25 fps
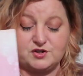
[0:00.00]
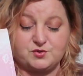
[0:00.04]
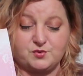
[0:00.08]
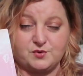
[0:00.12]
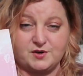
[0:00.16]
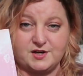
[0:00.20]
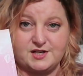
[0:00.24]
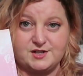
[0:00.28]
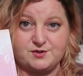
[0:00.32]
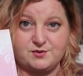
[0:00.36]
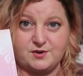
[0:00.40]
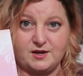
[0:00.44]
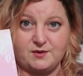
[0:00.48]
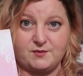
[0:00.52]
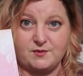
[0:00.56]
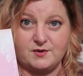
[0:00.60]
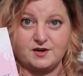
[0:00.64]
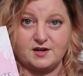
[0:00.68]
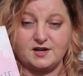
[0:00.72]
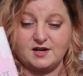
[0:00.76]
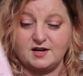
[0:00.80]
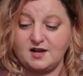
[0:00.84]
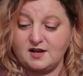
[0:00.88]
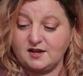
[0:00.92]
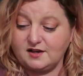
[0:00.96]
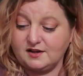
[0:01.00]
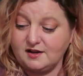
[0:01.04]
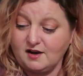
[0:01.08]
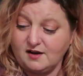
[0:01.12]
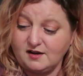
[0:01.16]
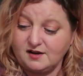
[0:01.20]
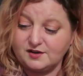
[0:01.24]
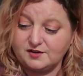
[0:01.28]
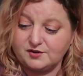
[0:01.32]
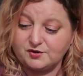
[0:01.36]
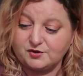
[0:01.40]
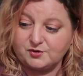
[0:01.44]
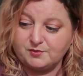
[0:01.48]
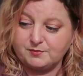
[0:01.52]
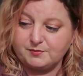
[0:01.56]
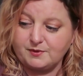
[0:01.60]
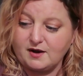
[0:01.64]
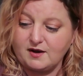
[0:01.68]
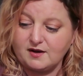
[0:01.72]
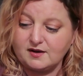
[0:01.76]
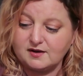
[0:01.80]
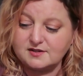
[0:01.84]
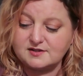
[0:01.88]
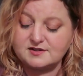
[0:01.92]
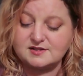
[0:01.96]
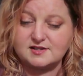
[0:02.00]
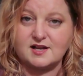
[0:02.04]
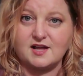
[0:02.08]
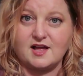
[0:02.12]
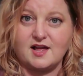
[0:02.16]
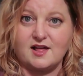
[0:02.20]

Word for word: twenty twenty-one Young Adult box,